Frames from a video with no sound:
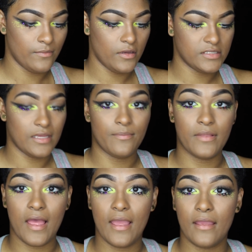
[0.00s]
I'm going to
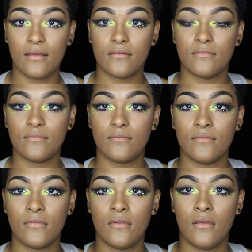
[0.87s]
apply
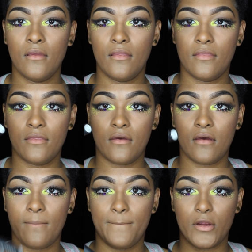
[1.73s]

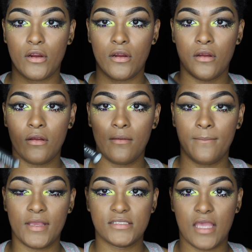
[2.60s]
the Purr
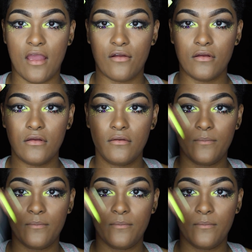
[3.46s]
mascara